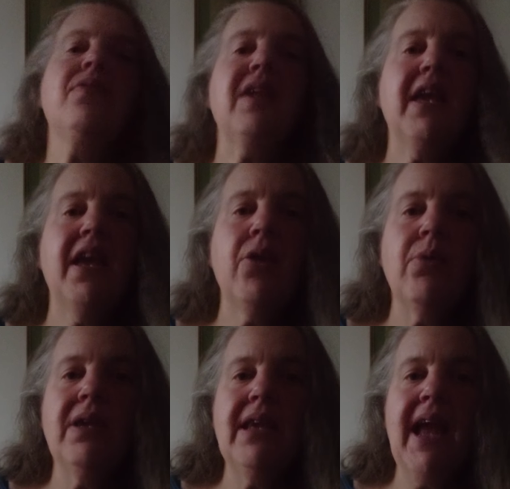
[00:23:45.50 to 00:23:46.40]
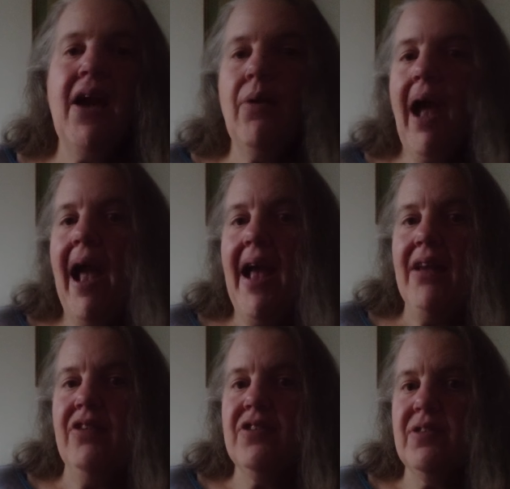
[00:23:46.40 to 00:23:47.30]
the here and now
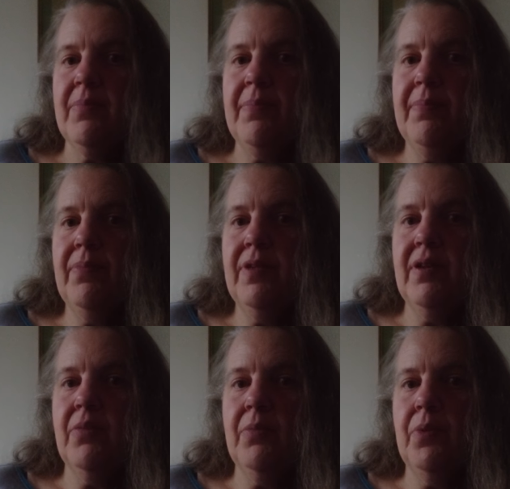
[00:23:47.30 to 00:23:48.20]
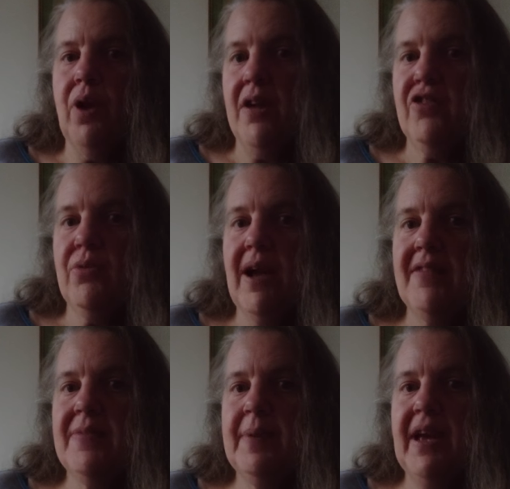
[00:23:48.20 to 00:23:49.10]
and the brighter
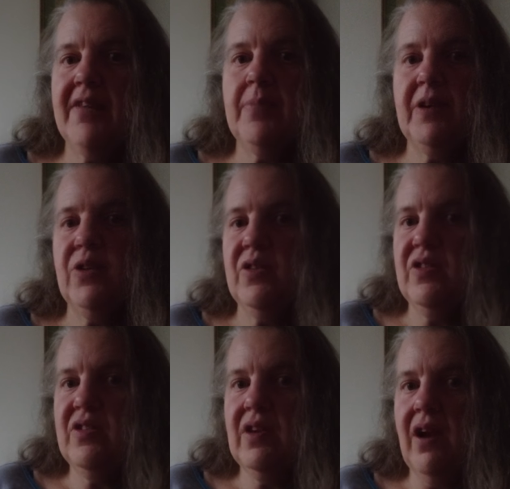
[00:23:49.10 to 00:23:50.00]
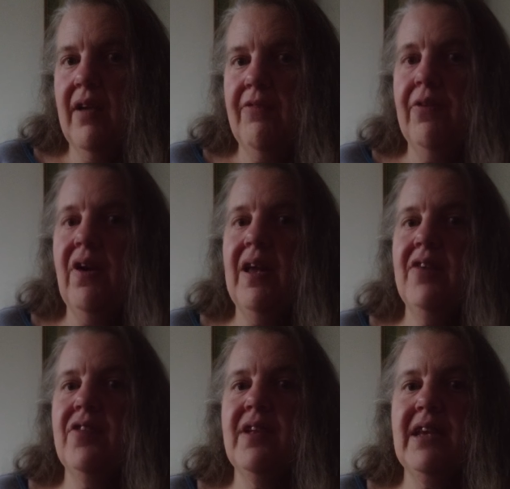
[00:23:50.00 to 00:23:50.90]
aspects, because I
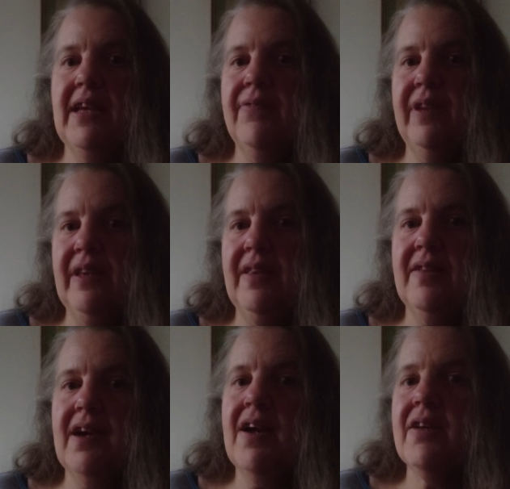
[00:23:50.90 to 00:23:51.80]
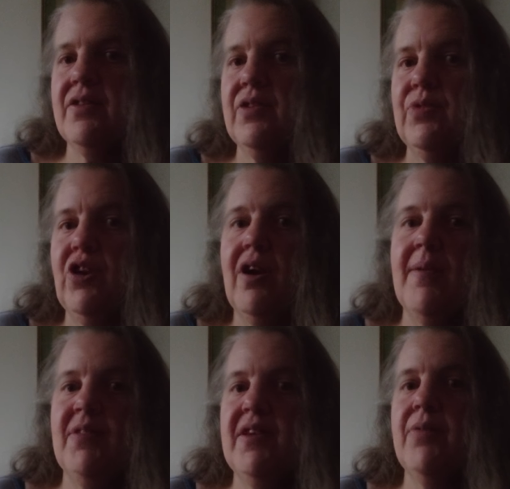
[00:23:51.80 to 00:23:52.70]
find that even in the darkest of
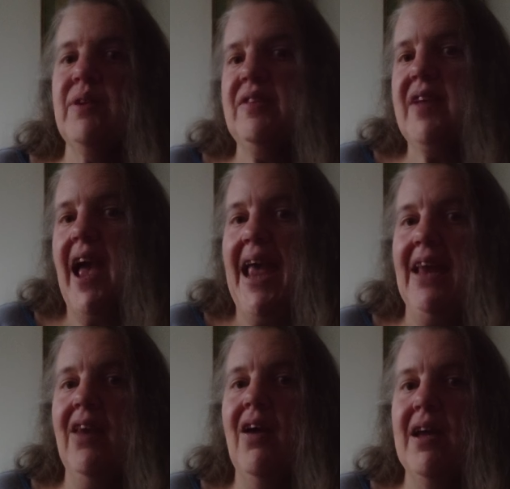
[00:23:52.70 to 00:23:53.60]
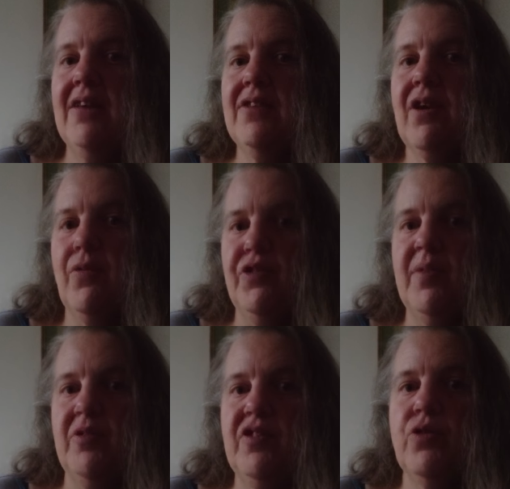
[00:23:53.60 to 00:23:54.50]
times there is a light of
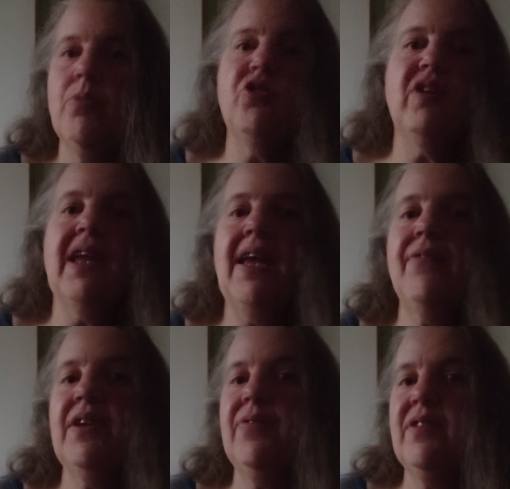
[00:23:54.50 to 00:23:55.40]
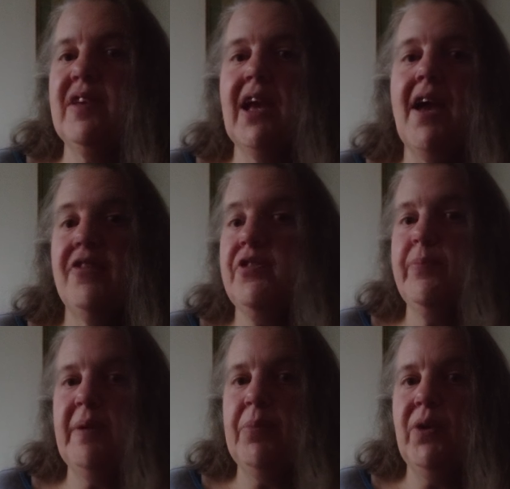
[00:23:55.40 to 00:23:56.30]
some description, even if it's a case
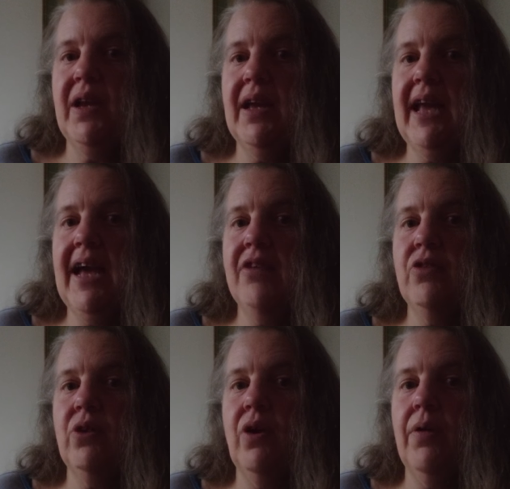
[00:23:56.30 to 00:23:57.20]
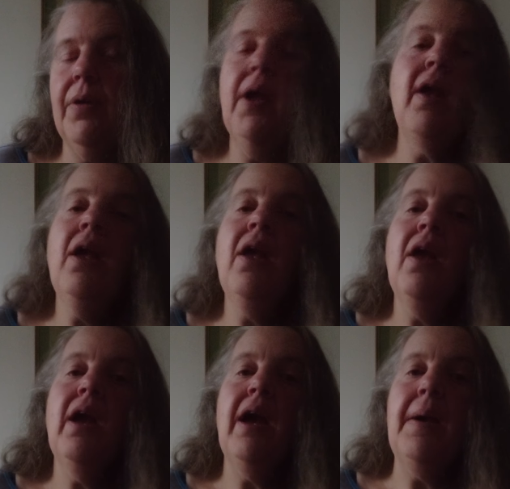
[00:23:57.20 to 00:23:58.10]
of me putting a candle on.
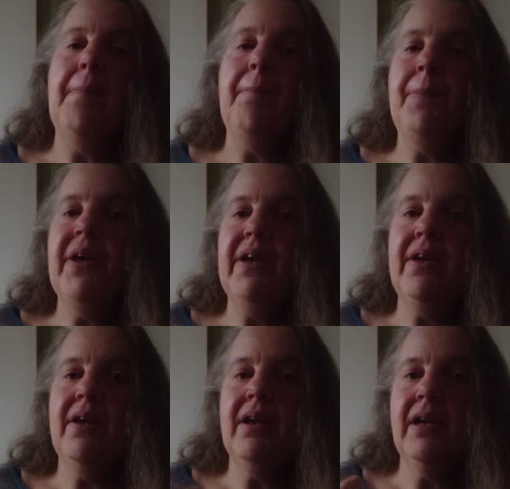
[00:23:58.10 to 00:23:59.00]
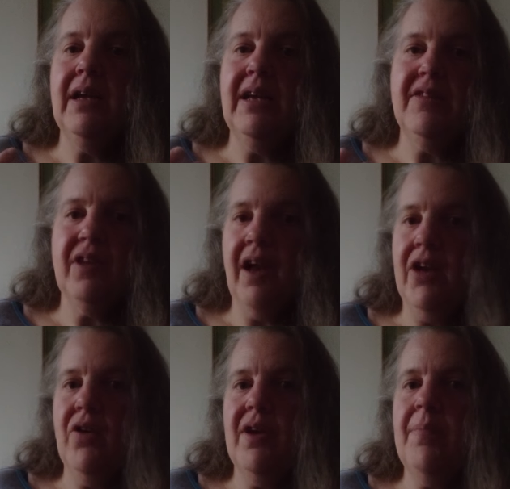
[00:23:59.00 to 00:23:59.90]
But I got